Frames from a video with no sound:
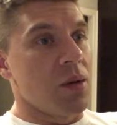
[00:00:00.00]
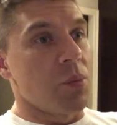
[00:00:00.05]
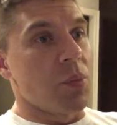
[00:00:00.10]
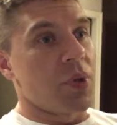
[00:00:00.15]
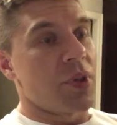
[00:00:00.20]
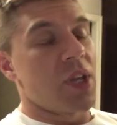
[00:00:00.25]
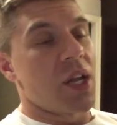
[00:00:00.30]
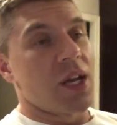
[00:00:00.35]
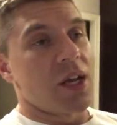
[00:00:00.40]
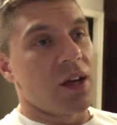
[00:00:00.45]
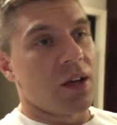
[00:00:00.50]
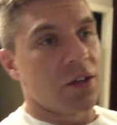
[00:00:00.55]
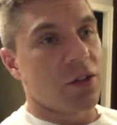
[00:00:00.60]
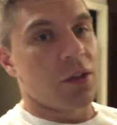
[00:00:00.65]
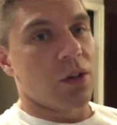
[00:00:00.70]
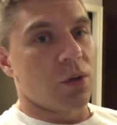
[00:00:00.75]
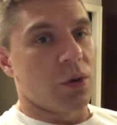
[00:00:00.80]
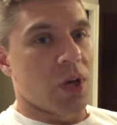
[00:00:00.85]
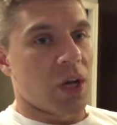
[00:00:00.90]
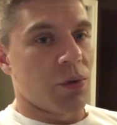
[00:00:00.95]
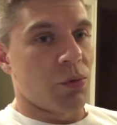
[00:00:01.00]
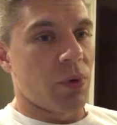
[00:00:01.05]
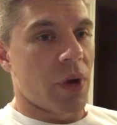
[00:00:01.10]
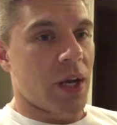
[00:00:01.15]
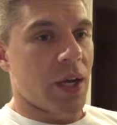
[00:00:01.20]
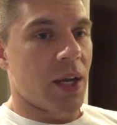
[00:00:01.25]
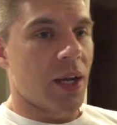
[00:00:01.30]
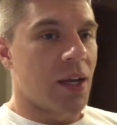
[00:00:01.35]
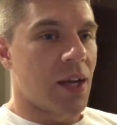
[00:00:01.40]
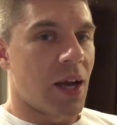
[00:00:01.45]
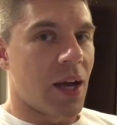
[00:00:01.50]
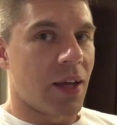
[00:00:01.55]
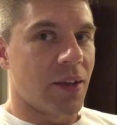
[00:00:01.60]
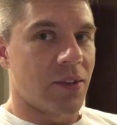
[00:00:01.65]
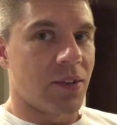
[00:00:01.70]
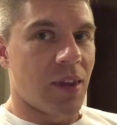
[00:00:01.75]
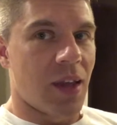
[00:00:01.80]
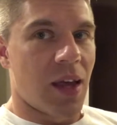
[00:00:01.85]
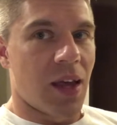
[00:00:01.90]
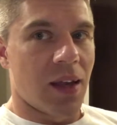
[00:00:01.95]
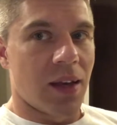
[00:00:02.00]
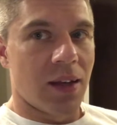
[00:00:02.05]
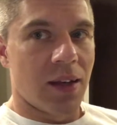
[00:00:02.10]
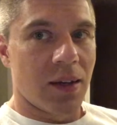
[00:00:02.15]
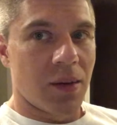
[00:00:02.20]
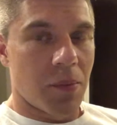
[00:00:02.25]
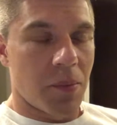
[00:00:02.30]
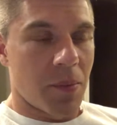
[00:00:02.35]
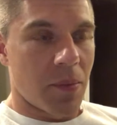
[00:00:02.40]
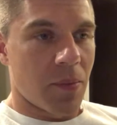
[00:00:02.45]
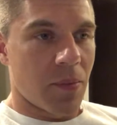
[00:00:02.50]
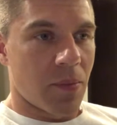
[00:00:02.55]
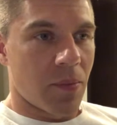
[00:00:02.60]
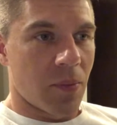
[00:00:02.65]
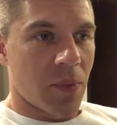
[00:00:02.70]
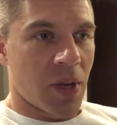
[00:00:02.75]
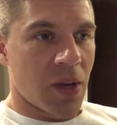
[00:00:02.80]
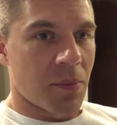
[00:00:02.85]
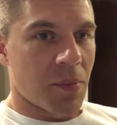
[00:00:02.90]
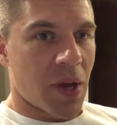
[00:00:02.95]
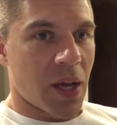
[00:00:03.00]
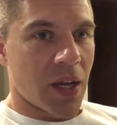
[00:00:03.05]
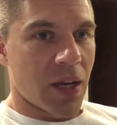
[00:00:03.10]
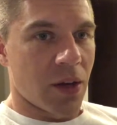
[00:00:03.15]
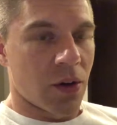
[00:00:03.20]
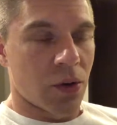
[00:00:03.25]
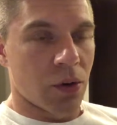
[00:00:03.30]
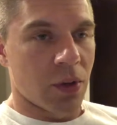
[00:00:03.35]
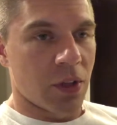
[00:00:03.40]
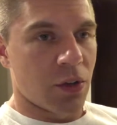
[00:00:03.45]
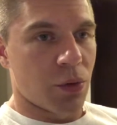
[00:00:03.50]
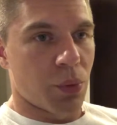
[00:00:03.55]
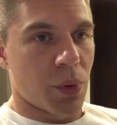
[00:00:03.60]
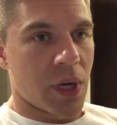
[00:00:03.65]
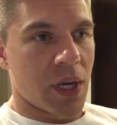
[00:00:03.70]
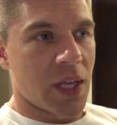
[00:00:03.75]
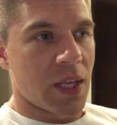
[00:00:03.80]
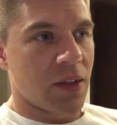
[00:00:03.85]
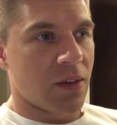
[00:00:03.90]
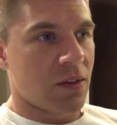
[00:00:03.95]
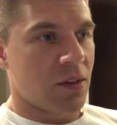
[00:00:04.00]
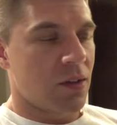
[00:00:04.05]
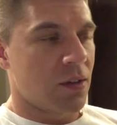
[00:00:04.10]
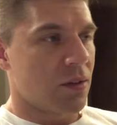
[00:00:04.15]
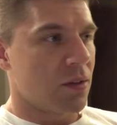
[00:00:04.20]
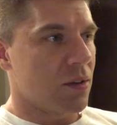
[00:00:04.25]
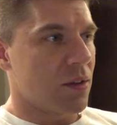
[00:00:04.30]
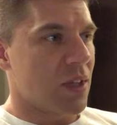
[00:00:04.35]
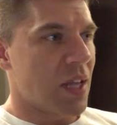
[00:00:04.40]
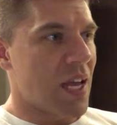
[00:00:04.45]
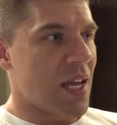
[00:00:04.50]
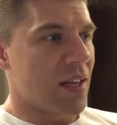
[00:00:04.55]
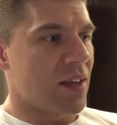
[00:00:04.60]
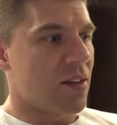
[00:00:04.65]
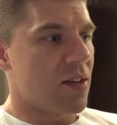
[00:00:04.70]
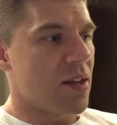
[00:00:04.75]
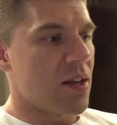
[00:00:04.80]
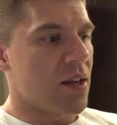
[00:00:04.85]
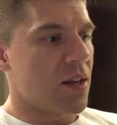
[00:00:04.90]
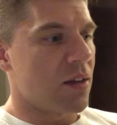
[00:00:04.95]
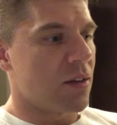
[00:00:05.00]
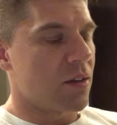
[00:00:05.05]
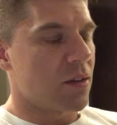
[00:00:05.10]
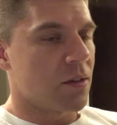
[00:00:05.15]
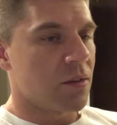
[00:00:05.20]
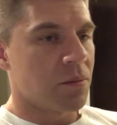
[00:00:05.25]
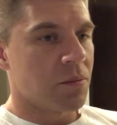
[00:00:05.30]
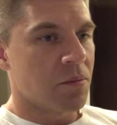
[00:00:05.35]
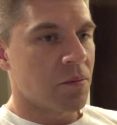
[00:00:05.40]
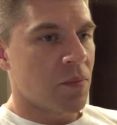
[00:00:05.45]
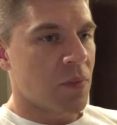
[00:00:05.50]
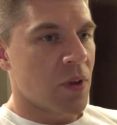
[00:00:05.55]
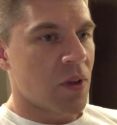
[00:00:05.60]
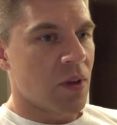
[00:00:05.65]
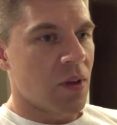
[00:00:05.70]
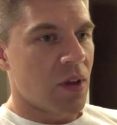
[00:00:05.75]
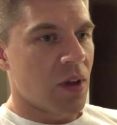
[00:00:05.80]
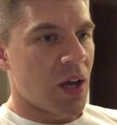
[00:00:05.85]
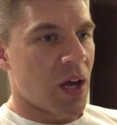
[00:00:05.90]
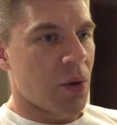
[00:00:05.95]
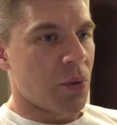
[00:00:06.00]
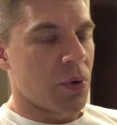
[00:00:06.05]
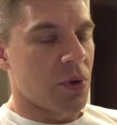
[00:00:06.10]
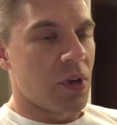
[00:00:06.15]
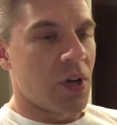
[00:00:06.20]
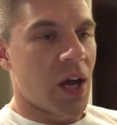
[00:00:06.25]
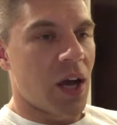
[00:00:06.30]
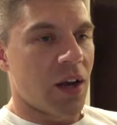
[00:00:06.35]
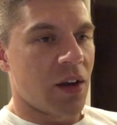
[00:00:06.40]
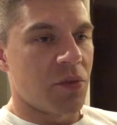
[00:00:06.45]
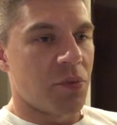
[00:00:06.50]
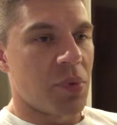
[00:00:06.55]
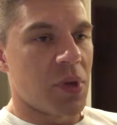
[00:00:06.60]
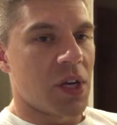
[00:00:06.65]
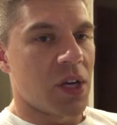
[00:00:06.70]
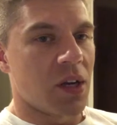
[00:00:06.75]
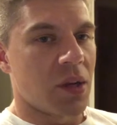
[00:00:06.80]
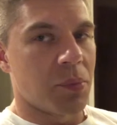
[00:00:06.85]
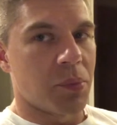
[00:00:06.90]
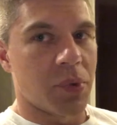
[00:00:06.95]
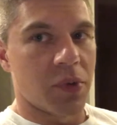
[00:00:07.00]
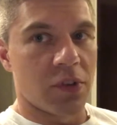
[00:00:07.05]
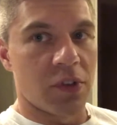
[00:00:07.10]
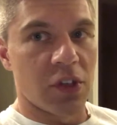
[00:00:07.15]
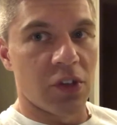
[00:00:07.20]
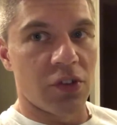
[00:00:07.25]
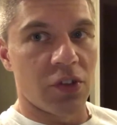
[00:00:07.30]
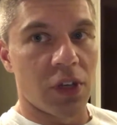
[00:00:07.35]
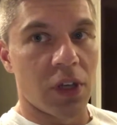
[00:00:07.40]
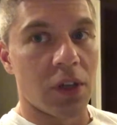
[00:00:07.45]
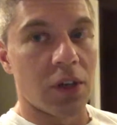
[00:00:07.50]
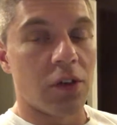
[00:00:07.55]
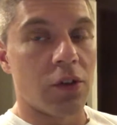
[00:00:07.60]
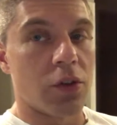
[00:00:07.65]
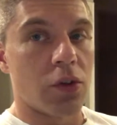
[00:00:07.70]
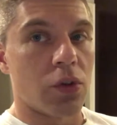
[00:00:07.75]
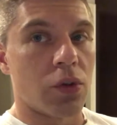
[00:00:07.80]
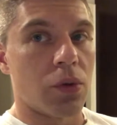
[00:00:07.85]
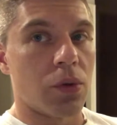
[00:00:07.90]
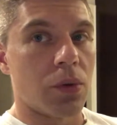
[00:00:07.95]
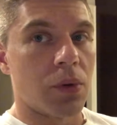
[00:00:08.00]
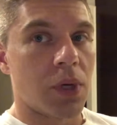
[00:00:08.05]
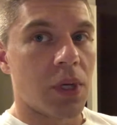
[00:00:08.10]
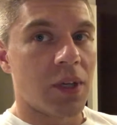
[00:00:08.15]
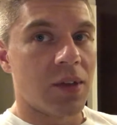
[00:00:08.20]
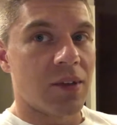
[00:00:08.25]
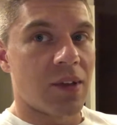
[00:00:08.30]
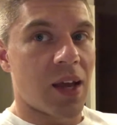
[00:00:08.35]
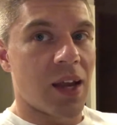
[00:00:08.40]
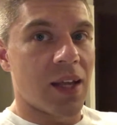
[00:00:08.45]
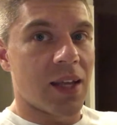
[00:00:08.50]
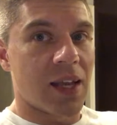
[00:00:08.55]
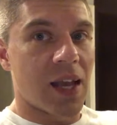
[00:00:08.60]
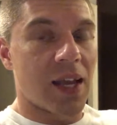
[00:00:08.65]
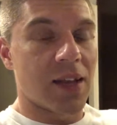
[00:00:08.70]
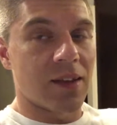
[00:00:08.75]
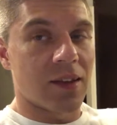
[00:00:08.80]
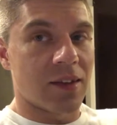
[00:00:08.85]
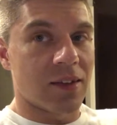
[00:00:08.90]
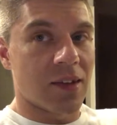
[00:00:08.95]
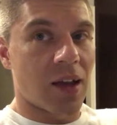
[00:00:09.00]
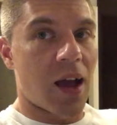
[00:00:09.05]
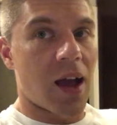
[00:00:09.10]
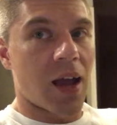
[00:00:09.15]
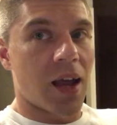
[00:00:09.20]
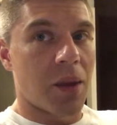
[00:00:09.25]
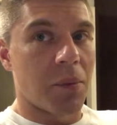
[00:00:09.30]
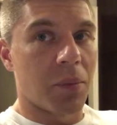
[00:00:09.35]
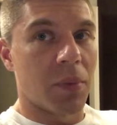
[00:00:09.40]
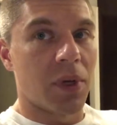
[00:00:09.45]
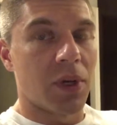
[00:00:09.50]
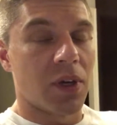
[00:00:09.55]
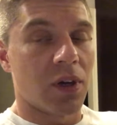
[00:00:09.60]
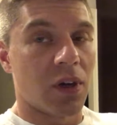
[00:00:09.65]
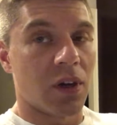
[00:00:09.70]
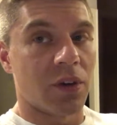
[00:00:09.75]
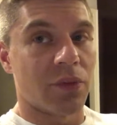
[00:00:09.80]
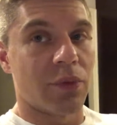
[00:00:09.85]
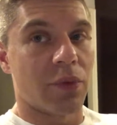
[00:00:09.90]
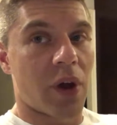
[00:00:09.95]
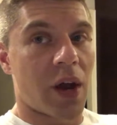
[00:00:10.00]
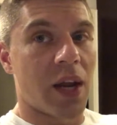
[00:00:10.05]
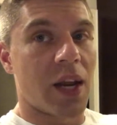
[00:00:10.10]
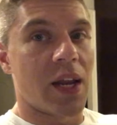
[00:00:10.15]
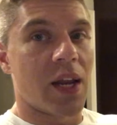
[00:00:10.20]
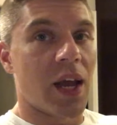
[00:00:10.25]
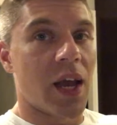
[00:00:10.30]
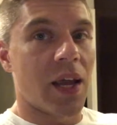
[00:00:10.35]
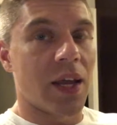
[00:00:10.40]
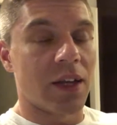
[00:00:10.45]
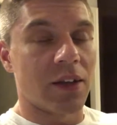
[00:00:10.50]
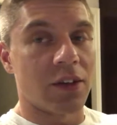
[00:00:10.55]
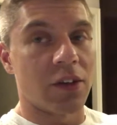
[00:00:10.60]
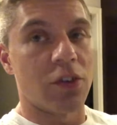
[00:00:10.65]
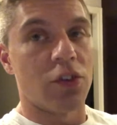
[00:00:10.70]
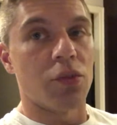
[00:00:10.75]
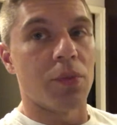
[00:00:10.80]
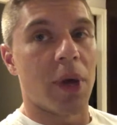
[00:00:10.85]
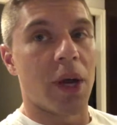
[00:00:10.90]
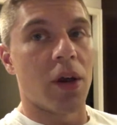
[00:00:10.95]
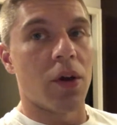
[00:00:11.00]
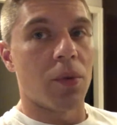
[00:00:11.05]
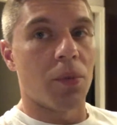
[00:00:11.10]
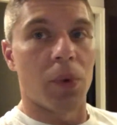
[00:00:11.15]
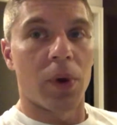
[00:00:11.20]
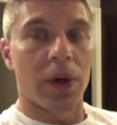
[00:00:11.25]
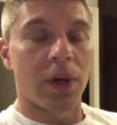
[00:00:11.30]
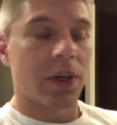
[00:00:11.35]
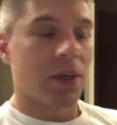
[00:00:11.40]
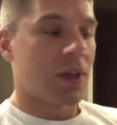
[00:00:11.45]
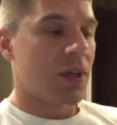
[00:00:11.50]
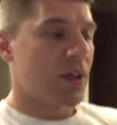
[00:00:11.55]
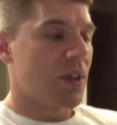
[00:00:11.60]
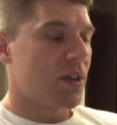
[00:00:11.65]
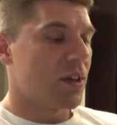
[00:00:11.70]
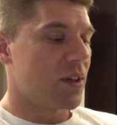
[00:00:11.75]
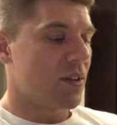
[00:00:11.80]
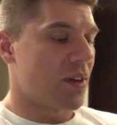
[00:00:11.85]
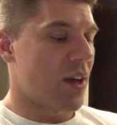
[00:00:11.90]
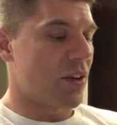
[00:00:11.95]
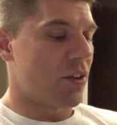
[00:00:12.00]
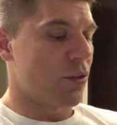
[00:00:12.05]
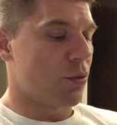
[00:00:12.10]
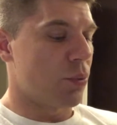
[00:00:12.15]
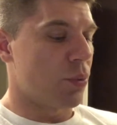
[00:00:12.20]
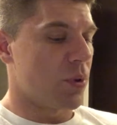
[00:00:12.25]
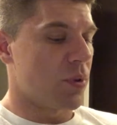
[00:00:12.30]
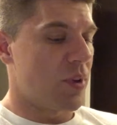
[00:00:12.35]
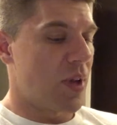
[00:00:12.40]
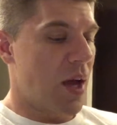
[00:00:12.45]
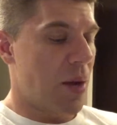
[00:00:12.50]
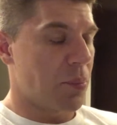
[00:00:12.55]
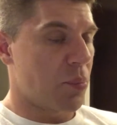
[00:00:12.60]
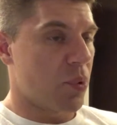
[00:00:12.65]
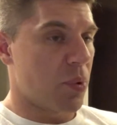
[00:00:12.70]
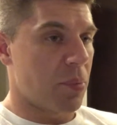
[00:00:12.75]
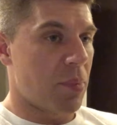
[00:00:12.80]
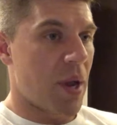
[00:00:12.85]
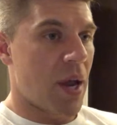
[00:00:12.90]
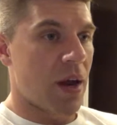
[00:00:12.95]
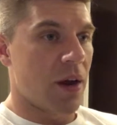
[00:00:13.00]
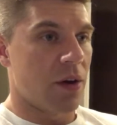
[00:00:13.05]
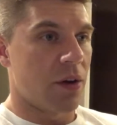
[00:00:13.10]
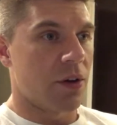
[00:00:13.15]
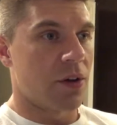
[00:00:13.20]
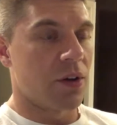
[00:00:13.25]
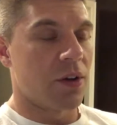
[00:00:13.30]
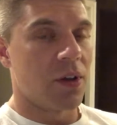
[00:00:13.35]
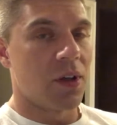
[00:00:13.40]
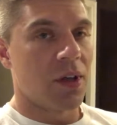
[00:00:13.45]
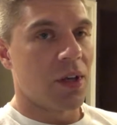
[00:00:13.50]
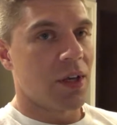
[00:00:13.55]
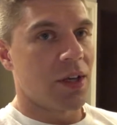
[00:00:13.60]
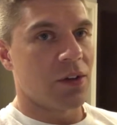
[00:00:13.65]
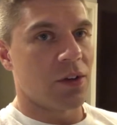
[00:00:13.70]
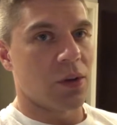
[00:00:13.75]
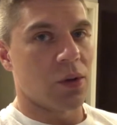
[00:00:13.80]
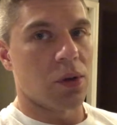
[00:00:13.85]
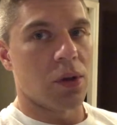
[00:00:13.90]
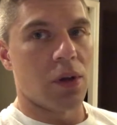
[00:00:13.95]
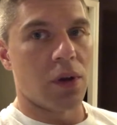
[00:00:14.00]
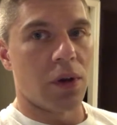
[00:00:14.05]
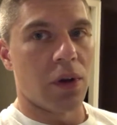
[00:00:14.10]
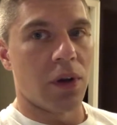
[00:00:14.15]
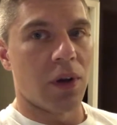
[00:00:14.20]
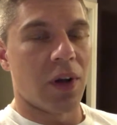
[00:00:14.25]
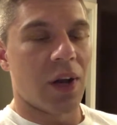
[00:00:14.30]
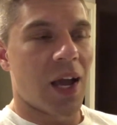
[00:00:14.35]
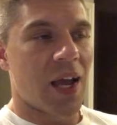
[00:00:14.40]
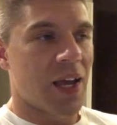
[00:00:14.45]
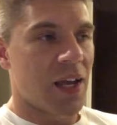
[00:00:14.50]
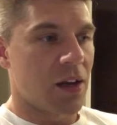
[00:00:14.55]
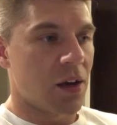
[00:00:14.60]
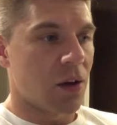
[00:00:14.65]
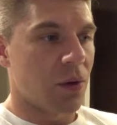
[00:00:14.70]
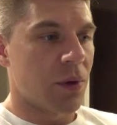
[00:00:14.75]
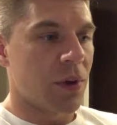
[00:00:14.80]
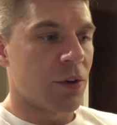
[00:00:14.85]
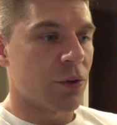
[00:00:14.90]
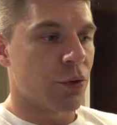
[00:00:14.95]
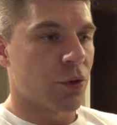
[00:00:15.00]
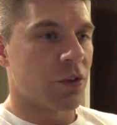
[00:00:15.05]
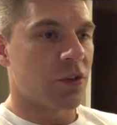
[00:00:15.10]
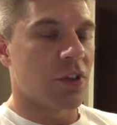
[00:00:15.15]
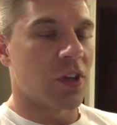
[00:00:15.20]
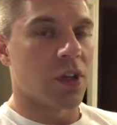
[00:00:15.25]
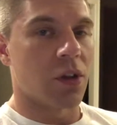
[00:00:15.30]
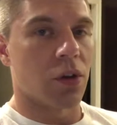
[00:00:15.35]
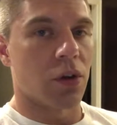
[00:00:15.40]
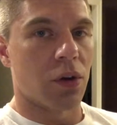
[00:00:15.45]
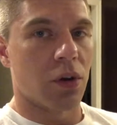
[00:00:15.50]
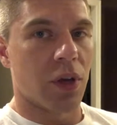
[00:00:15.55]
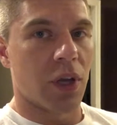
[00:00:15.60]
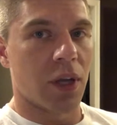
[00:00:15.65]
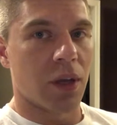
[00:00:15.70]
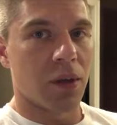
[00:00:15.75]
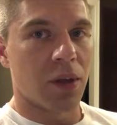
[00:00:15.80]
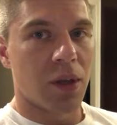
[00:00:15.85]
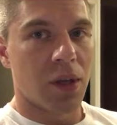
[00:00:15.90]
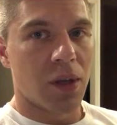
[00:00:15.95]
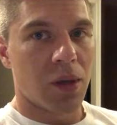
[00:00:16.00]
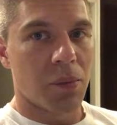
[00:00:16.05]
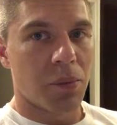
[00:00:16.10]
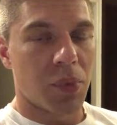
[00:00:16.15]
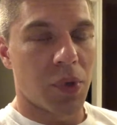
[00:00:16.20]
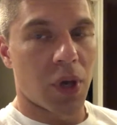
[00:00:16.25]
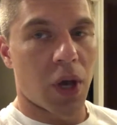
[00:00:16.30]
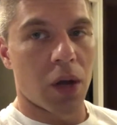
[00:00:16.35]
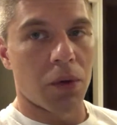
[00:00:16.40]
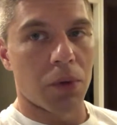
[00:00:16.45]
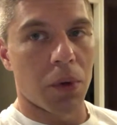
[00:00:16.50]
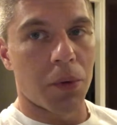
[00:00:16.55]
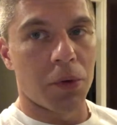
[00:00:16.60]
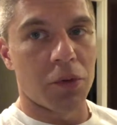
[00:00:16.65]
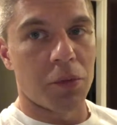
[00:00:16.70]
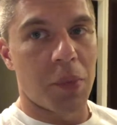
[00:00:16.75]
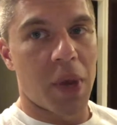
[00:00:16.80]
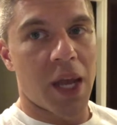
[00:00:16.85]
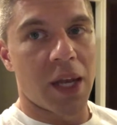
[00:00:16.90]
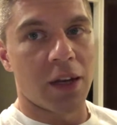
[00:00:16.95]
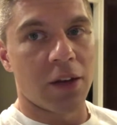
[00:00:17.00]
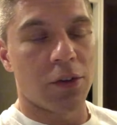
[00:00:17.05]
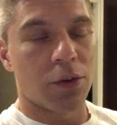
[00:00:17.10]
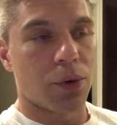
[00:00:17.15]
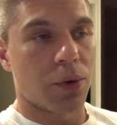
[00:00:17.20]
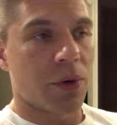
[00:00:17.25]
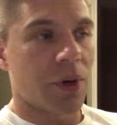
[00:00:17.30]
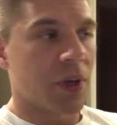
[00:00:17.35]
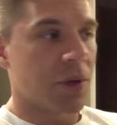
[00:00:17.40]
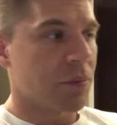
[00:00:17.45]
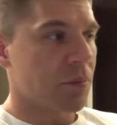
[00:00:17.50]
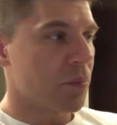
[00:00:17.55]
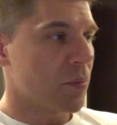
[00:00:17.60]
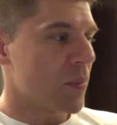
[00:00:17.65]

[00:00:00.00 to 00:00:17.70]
But then I recognize that in my early 20s, late teens, I would not have been in a position to dedicate the time on a Friday night to do my homework because I just was not prepared to learn. I had no interest in learning beyond what was mandatory.